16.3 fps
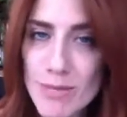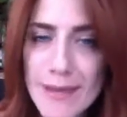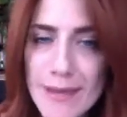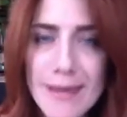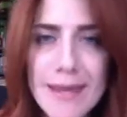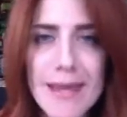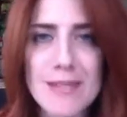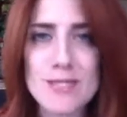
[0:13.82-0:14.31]

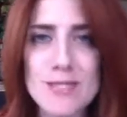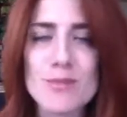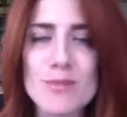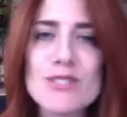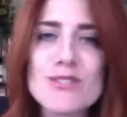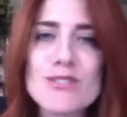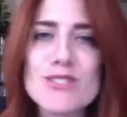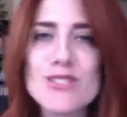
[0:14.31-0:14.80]
As a
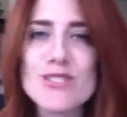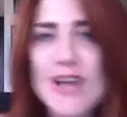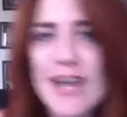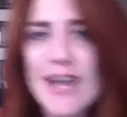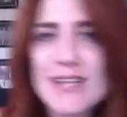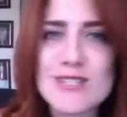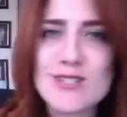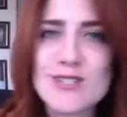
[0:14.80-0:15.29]
producer, I
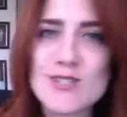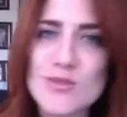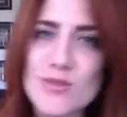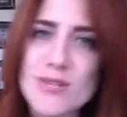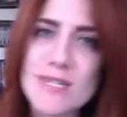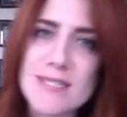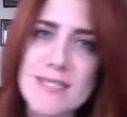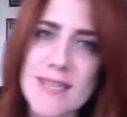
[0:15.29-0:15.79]
tell
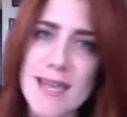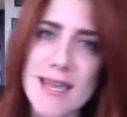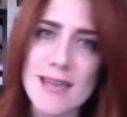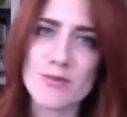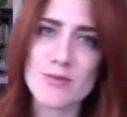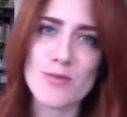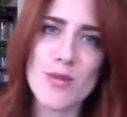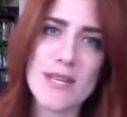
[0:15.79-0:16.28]
stories that
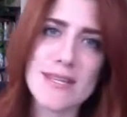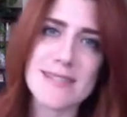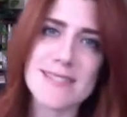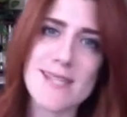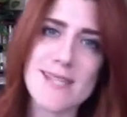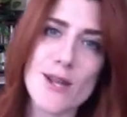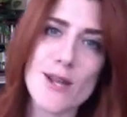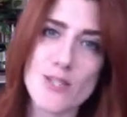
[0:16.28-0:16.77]
raise
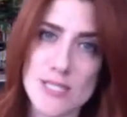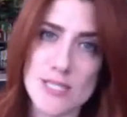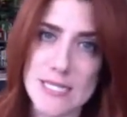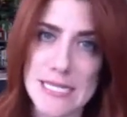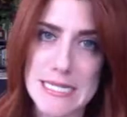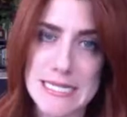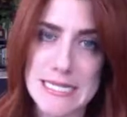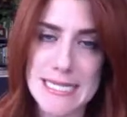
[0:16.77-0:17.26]

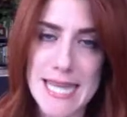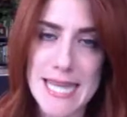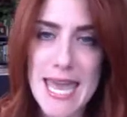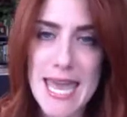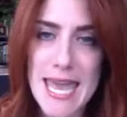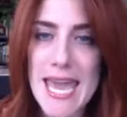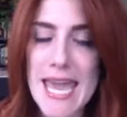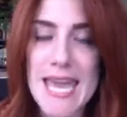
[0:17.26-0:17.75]
consciousness.
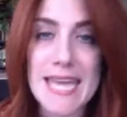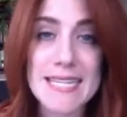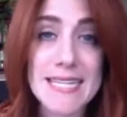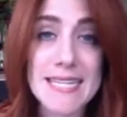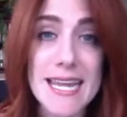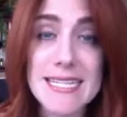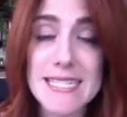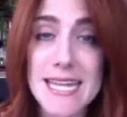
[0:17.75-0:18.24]
And
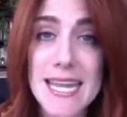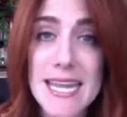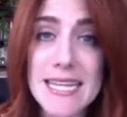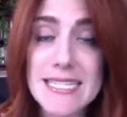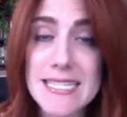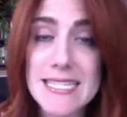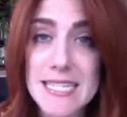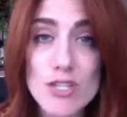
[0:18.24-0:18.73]
as a
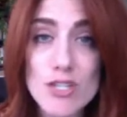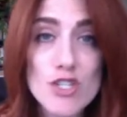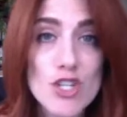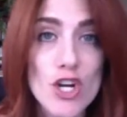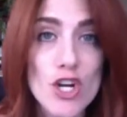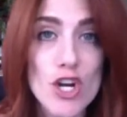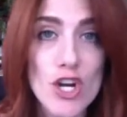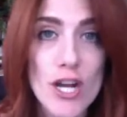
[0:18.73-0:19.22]

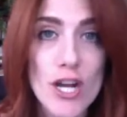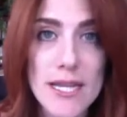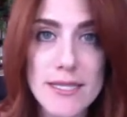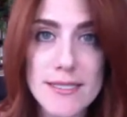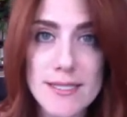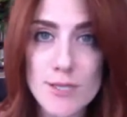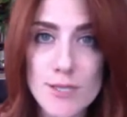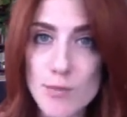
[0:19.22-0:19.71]
teacher
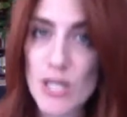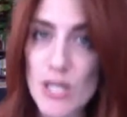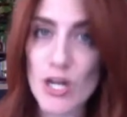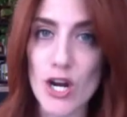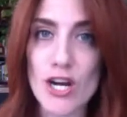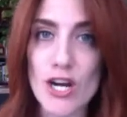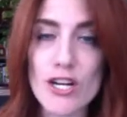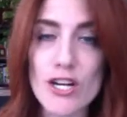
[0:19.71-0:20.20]
and
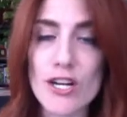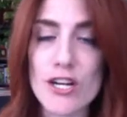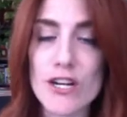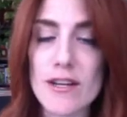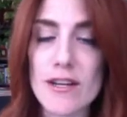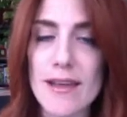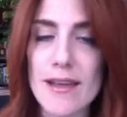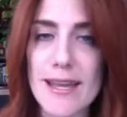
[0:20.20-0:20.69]
speaker,
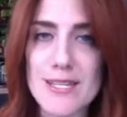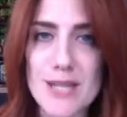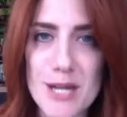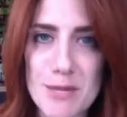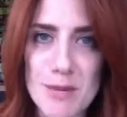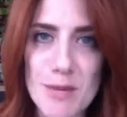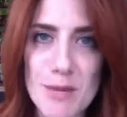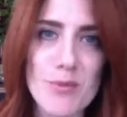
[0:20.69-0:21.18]
I talk
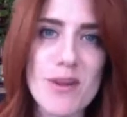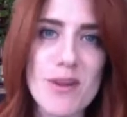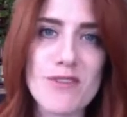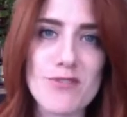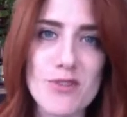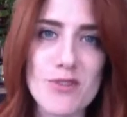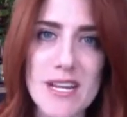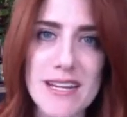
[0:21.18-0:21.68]
about
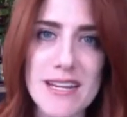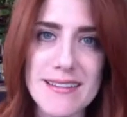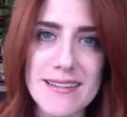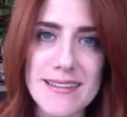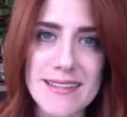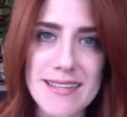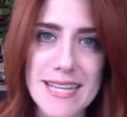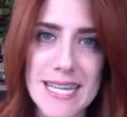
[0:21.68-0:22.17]
bravery
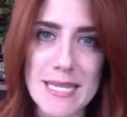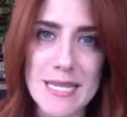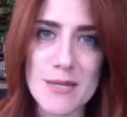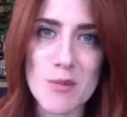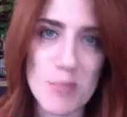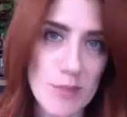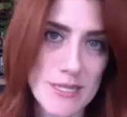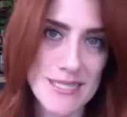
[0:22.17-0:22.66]
in
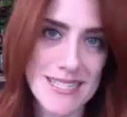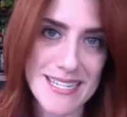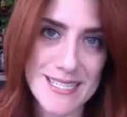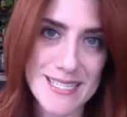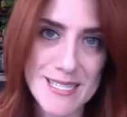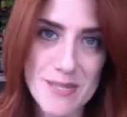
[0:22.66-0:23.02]
business.